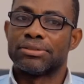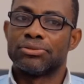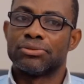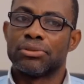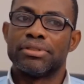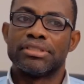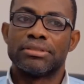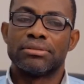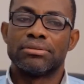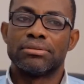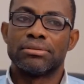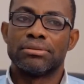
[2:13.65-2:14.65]
so it's
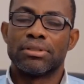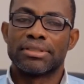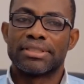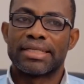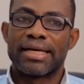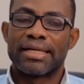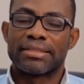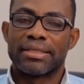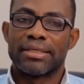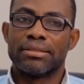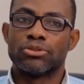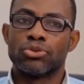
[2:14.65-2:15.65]
not cut
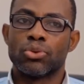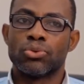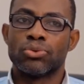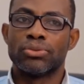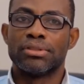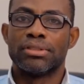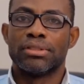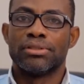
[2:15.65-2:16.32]
in stone,